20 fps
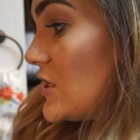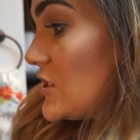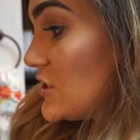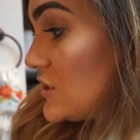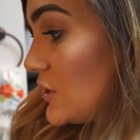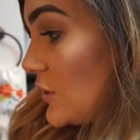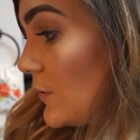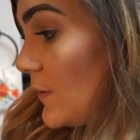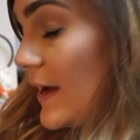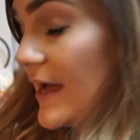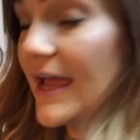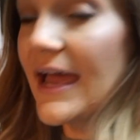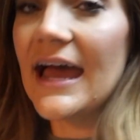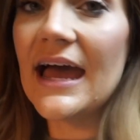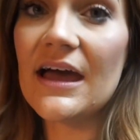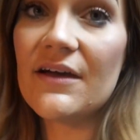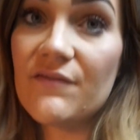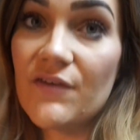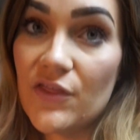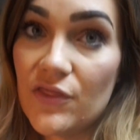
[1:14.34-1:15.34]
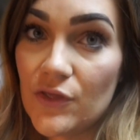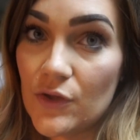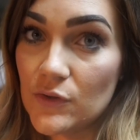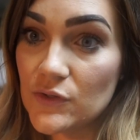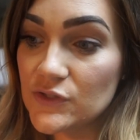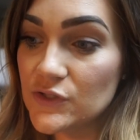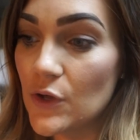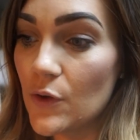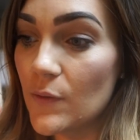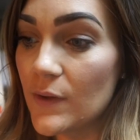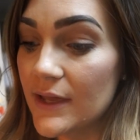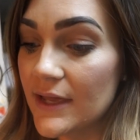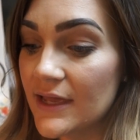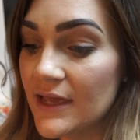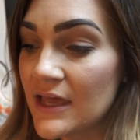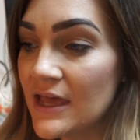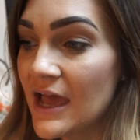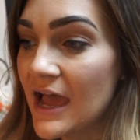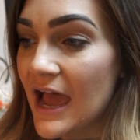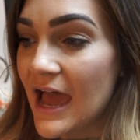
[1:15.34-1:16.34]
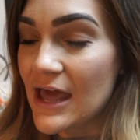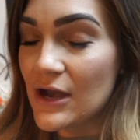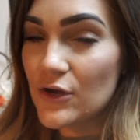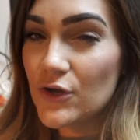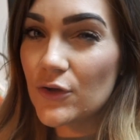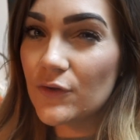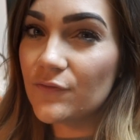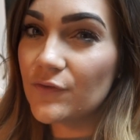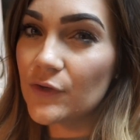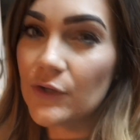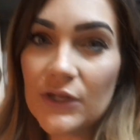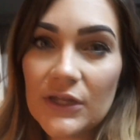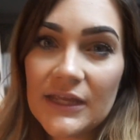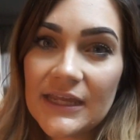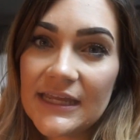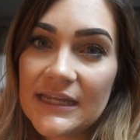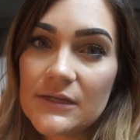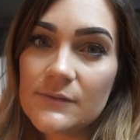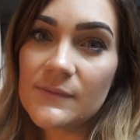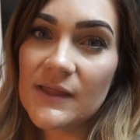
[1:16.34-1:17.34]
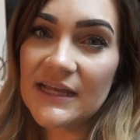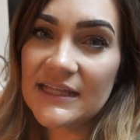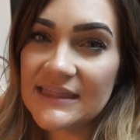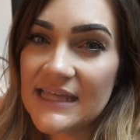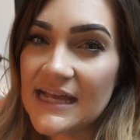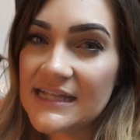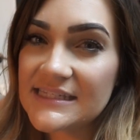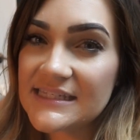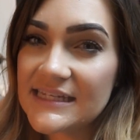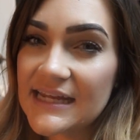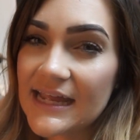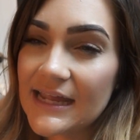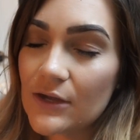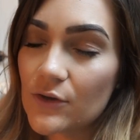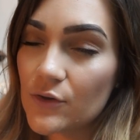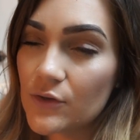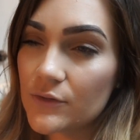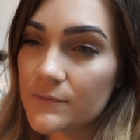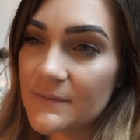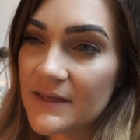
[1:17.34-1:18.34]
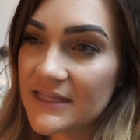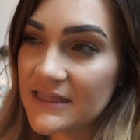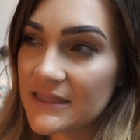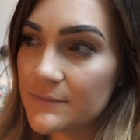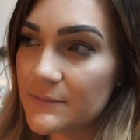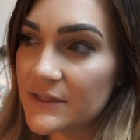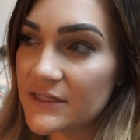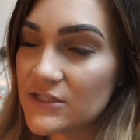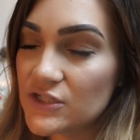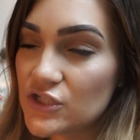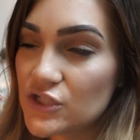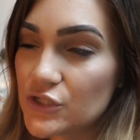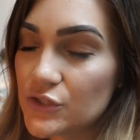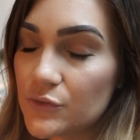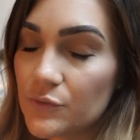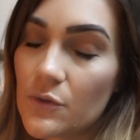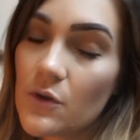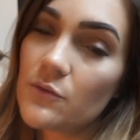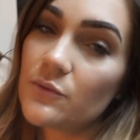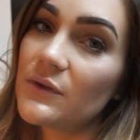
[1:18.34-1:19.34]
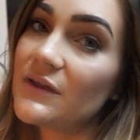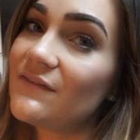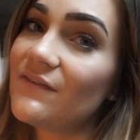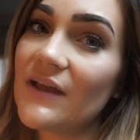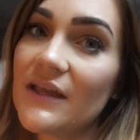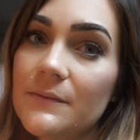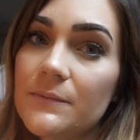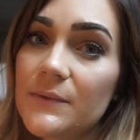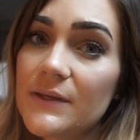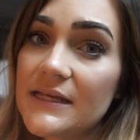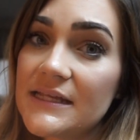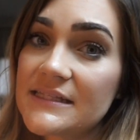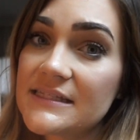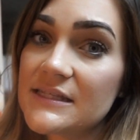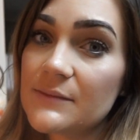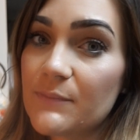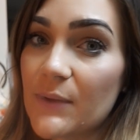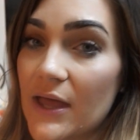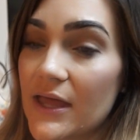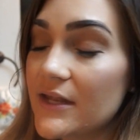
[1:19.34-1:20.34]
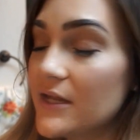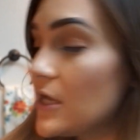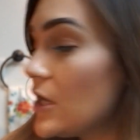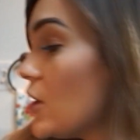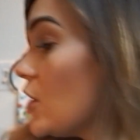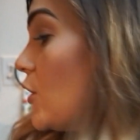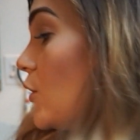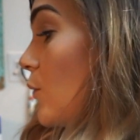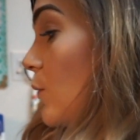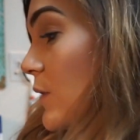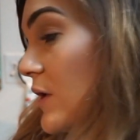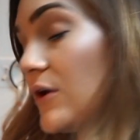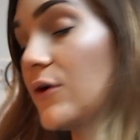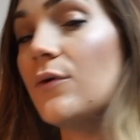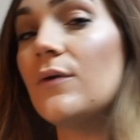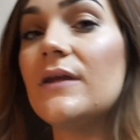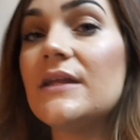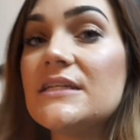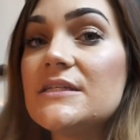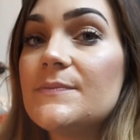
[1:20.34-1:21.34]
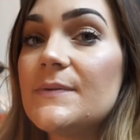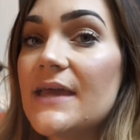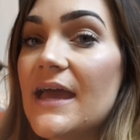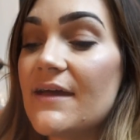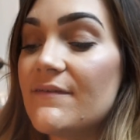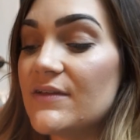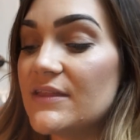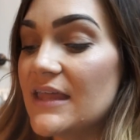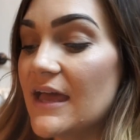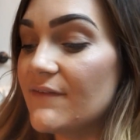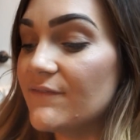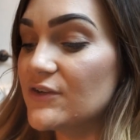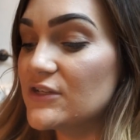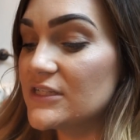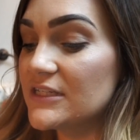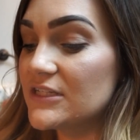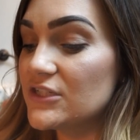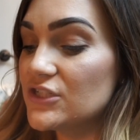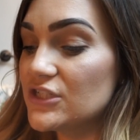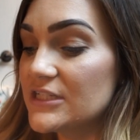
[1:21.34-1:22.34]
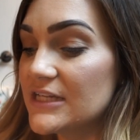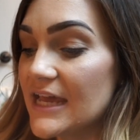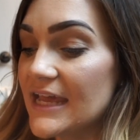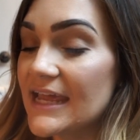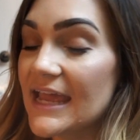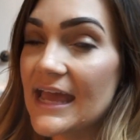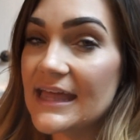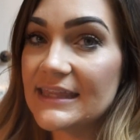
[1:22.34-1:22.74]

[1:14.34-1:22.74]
So I have those going. I don't know if we're gonna eat them like that tonight or make them into refried beans, but we are going to be having that for dinner tonight.